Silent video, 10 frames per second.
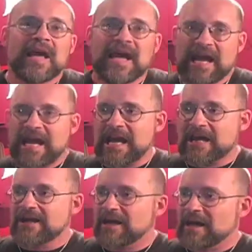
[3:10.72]

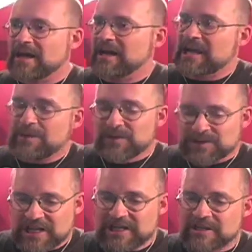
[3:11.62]
and he
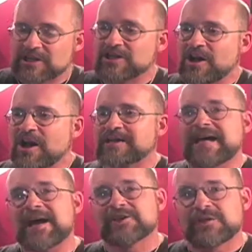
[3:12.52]
proceeded to talk
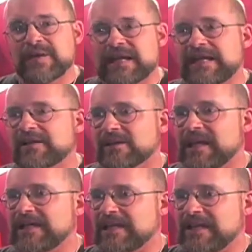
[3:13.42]
down to me
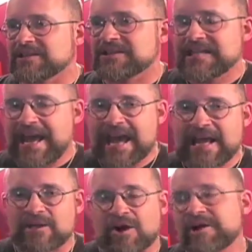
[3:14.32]
like he's a
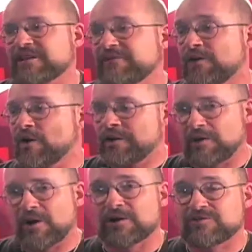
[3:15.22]
dad who caught his
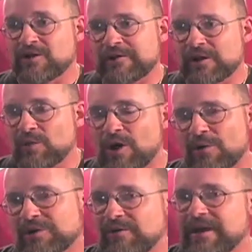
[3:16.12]
4-year-old drawing on the
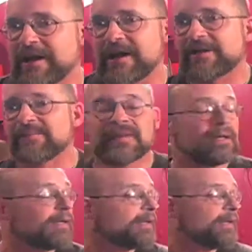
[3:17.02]
wall with crayon.
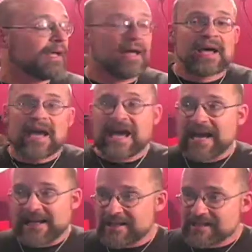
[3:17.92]
And
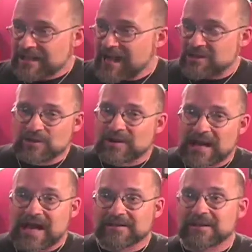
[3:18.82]
I didn't take too
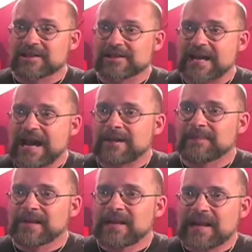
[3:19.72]
kindly to that.
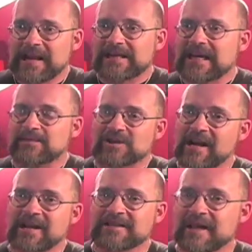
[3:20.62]
And I kept
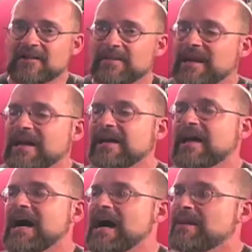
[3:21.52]
trying to tell the man,
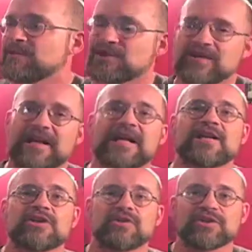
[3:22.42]
I am just trying to
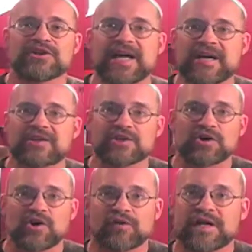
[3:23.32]
get your side of the
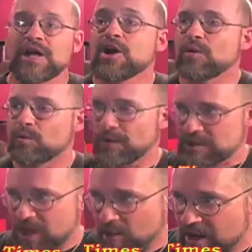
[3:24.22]
story,
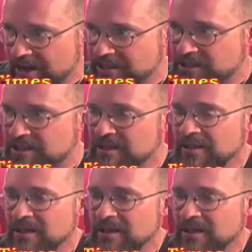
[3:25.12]
which I was.